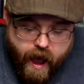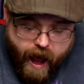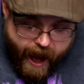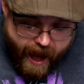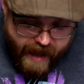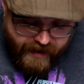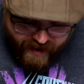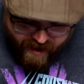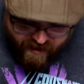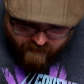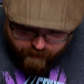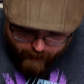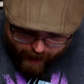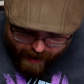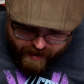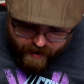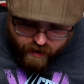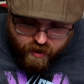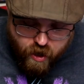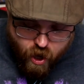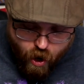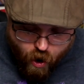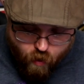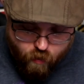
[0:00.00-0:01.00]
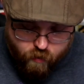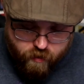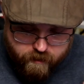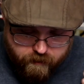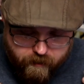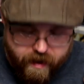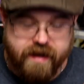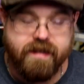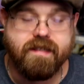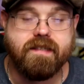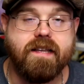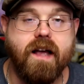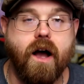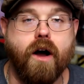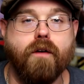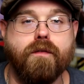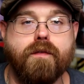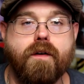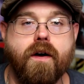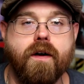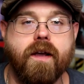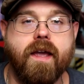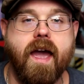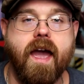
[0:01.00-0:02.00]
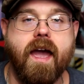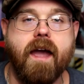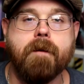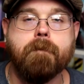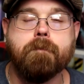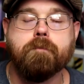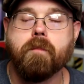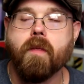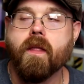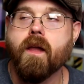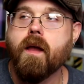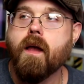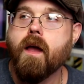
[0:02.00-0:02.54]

I live by a code myself. Okay.